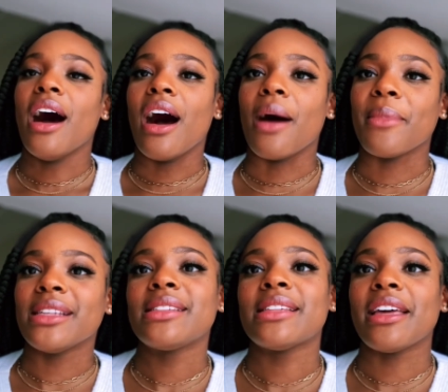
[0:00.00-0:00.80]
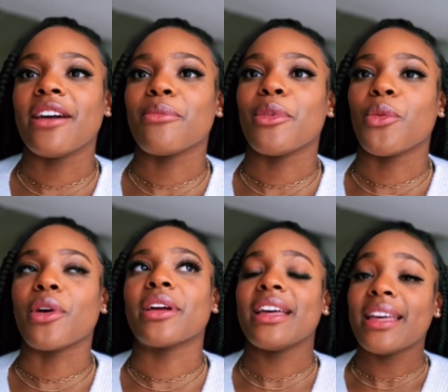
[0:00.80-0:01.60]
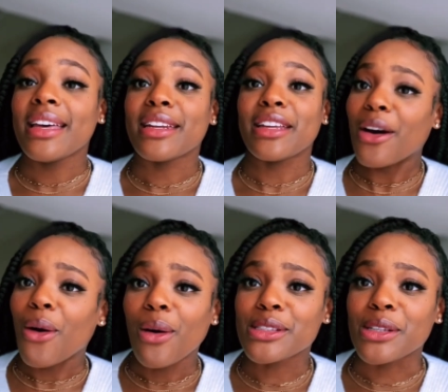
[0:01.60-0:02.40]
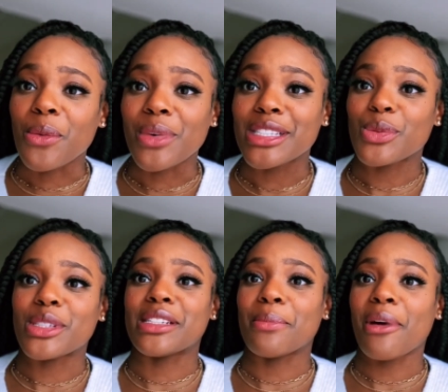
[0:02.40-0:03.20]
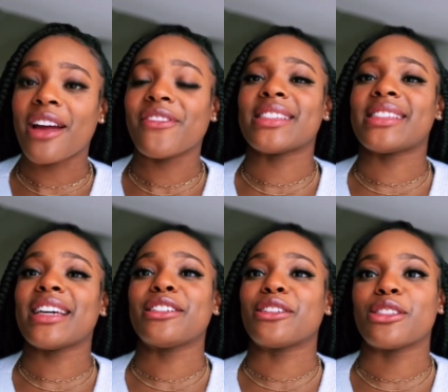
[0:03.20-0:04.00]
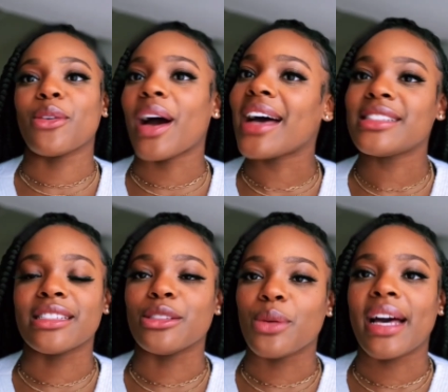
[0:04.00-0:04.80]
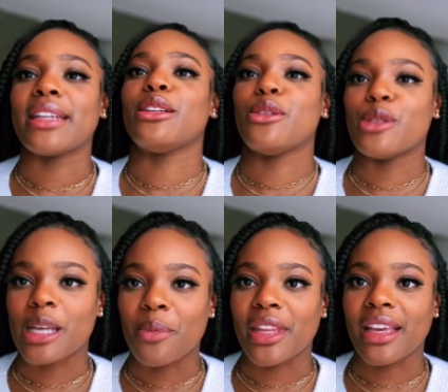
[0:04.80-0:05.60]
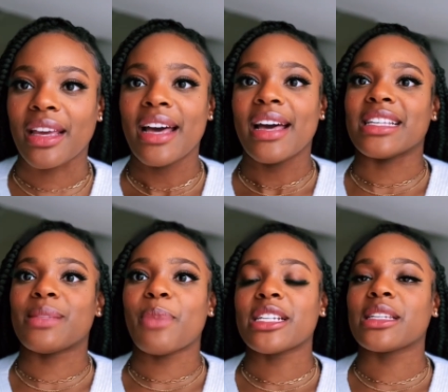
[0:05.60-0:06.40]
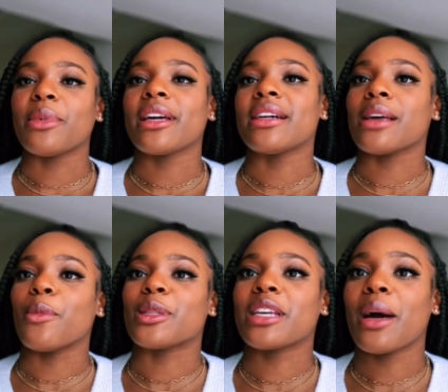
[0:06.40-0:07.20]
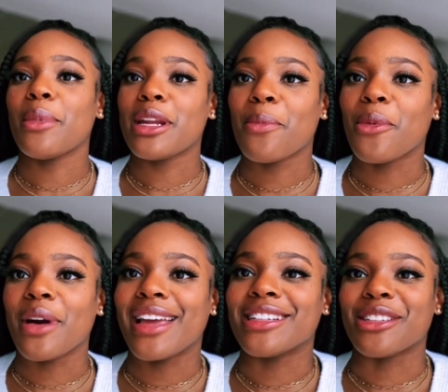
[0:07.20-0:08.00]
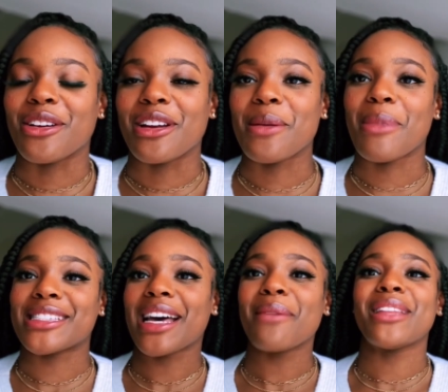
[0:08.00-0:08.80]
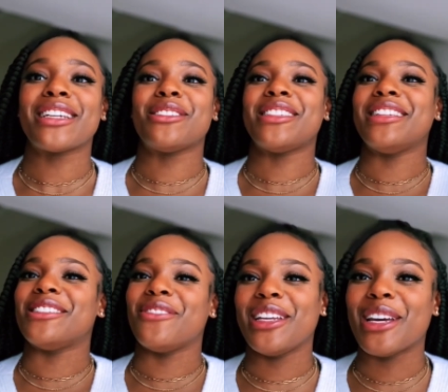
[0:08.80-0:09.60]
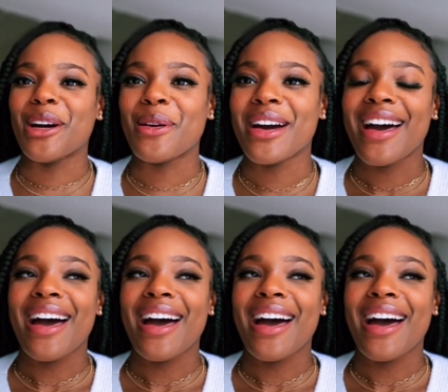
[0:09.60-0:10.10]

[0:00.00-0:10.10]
um, in state government work, and also when switching to private sector. So I just knew I had to do something, especially because I was coming up on age thirty. By the time that you see this video,